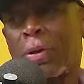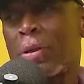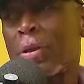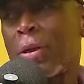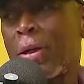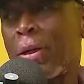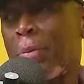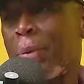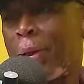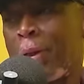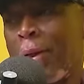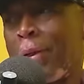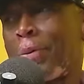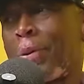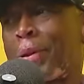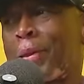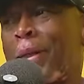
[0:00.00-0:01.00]
yeah my dad
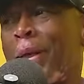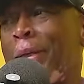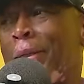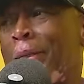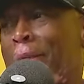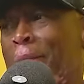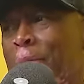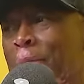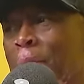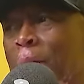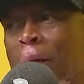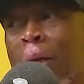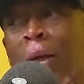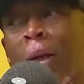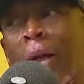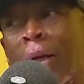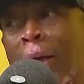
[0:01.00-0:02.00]
was stylish as well and
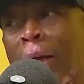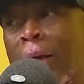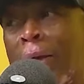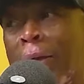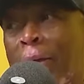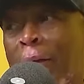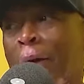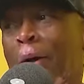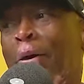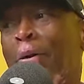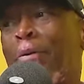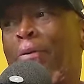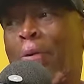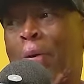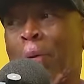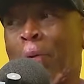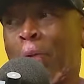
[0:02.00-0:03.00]
then again
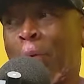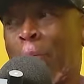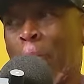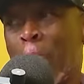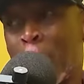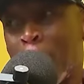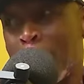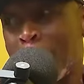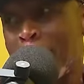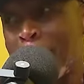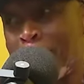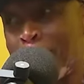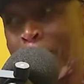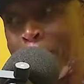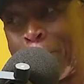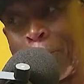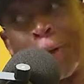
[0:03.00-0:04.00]
for for Bungwana
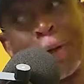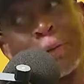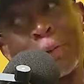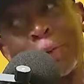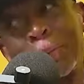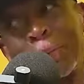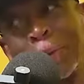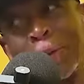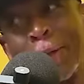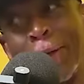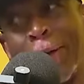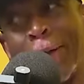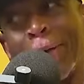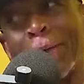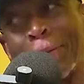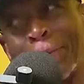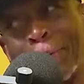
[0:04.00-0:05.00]
food you have oh,
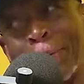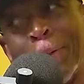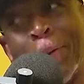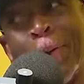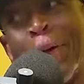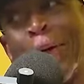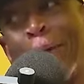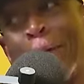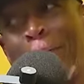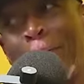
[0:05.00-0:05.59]
to be, uh,